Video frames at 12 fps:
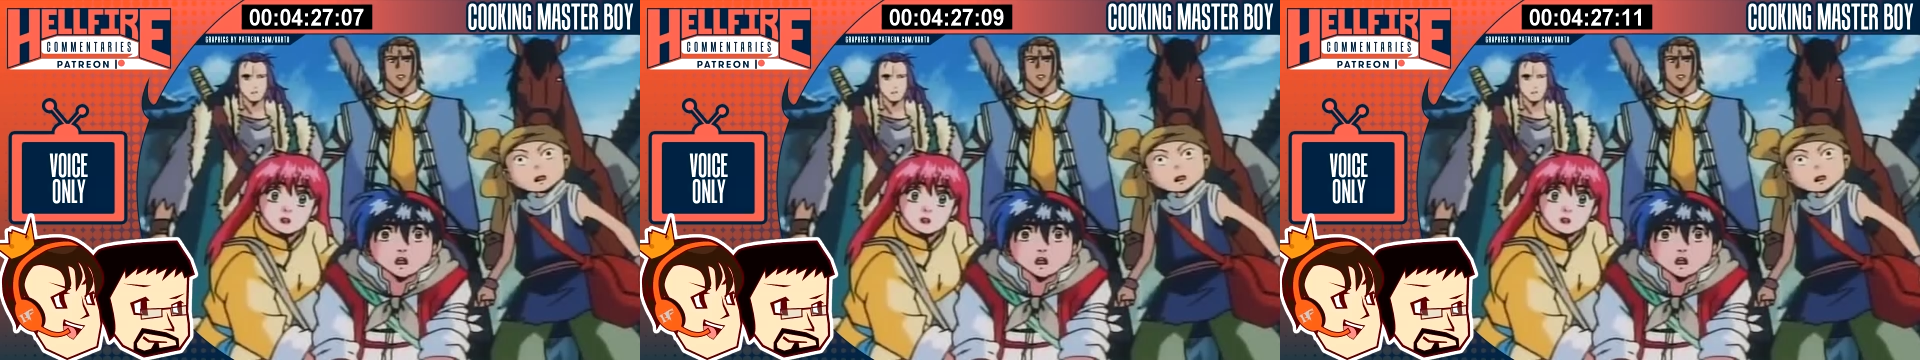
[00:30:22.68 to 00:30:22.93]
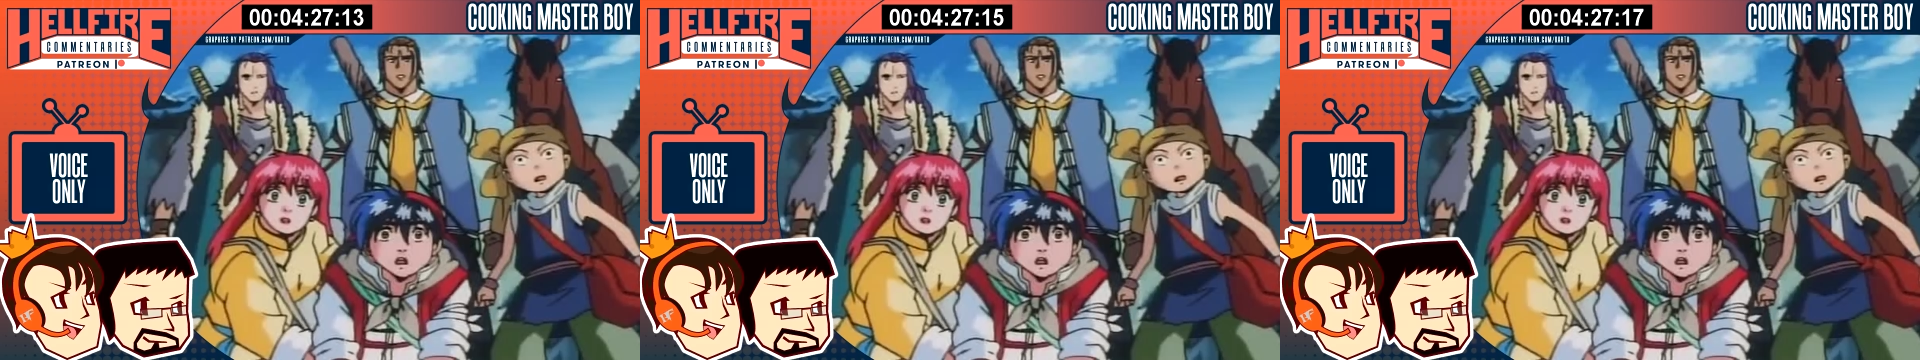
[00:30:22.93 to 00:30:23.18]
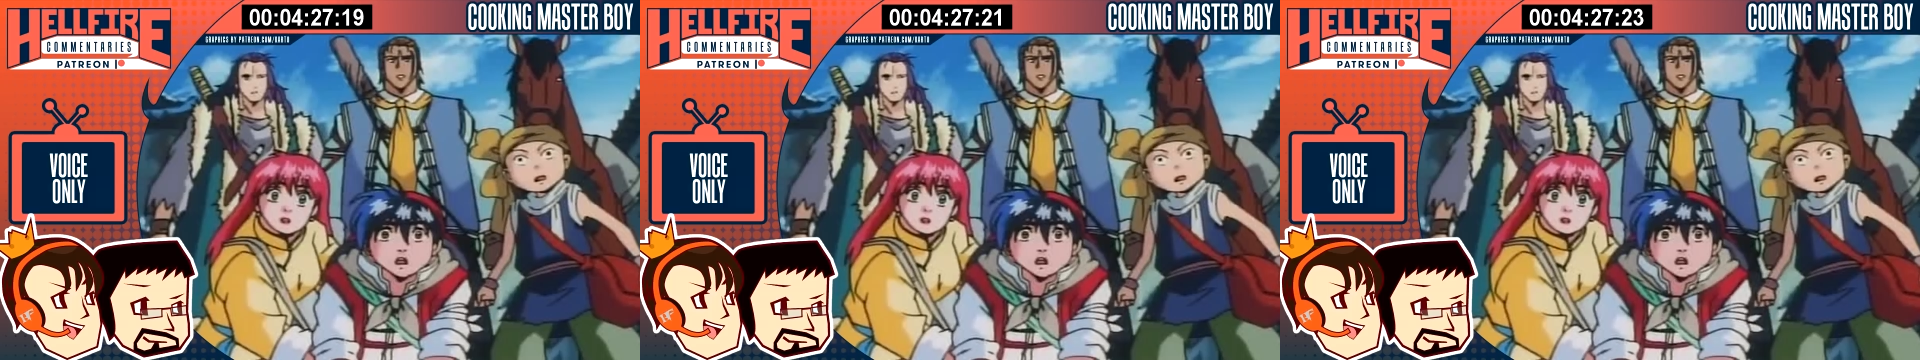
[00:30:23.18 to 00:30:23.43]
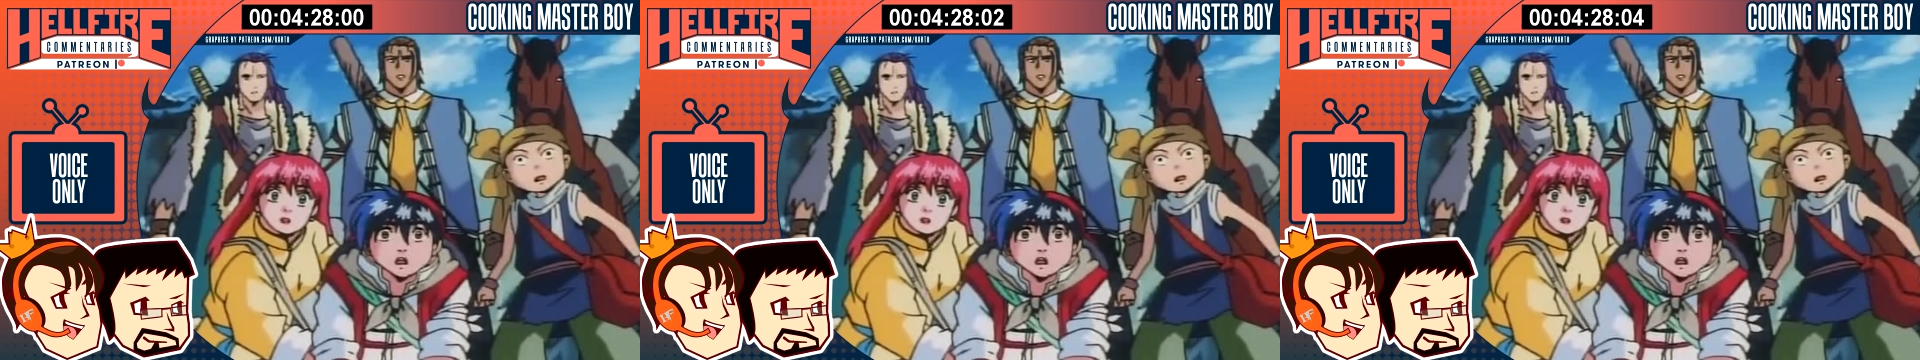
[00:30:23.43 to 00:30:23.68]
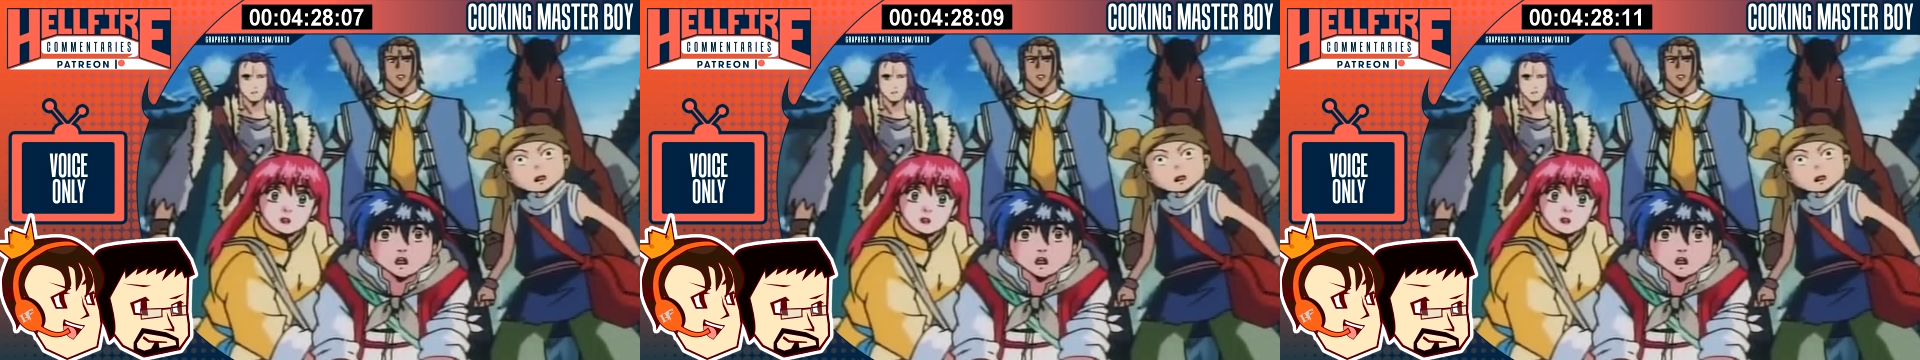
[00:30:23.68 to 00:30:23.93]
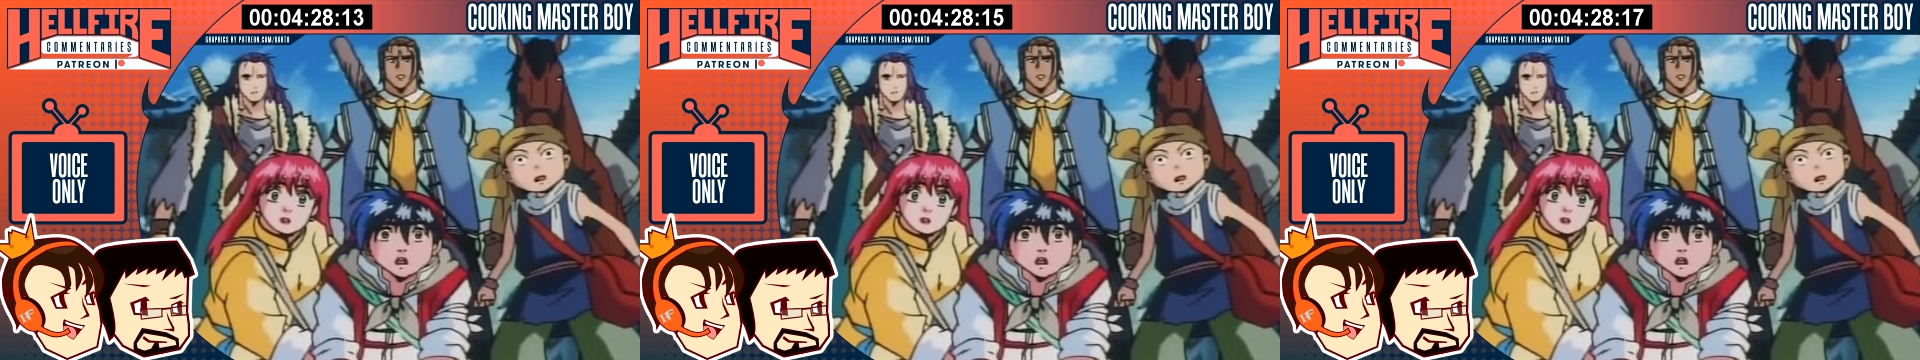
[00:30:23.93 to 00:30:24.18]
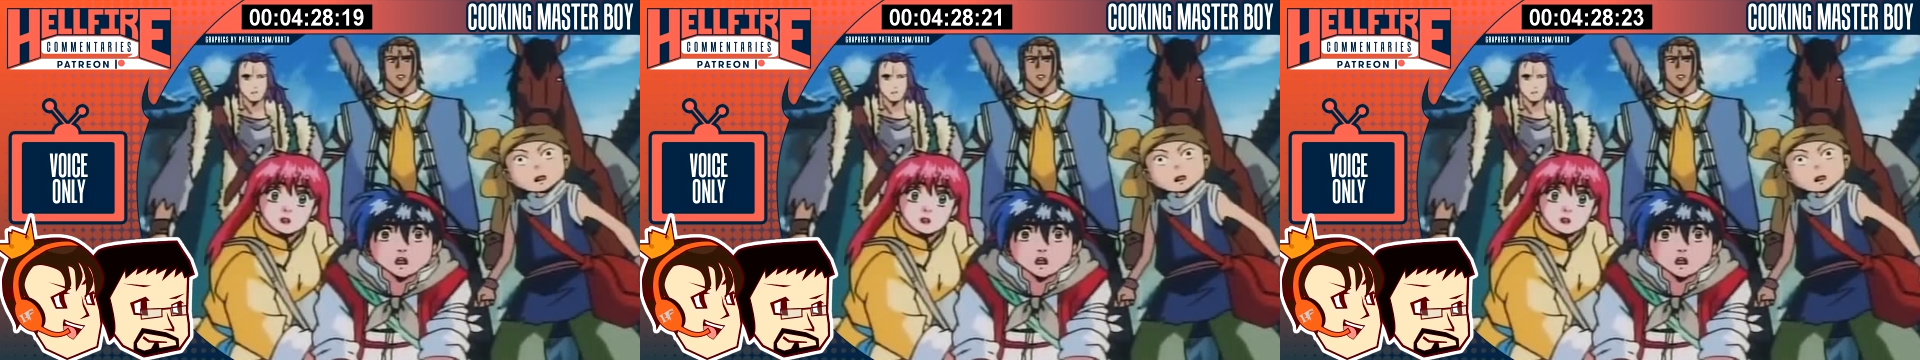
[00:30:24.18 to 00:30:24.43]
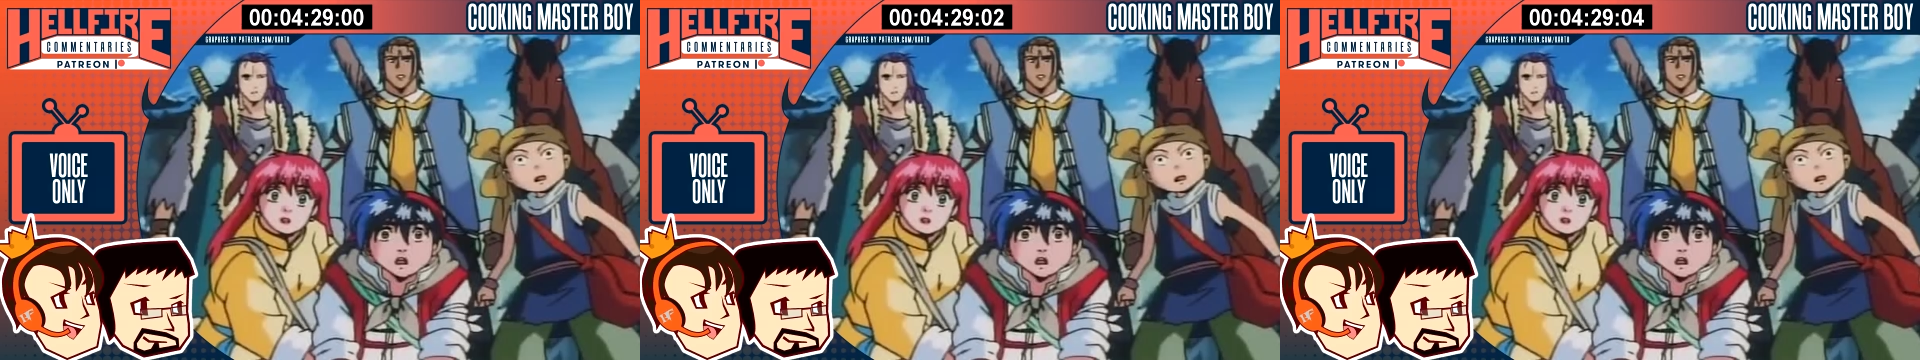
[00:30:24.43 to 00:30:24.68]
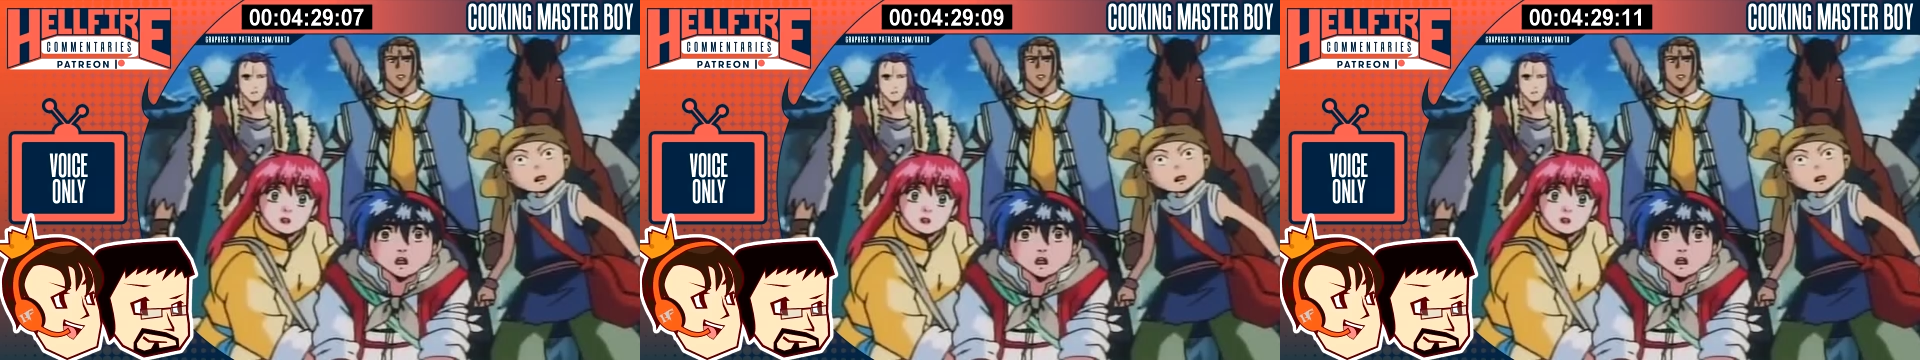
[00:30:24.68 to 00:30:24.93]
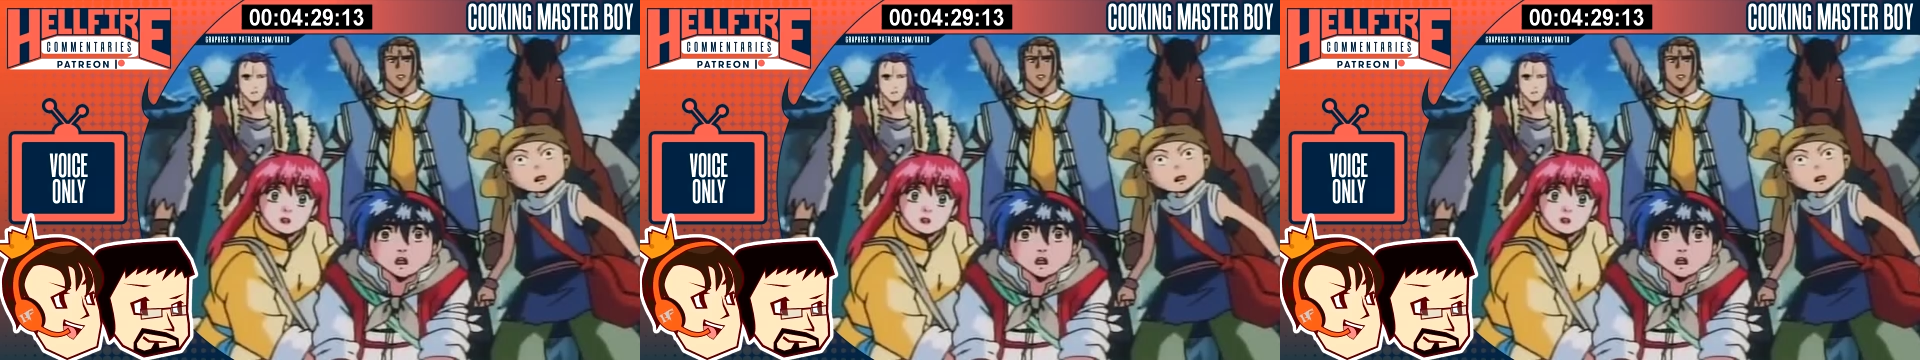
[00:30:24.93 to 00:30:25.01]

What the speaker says: No one is speaking in this clip.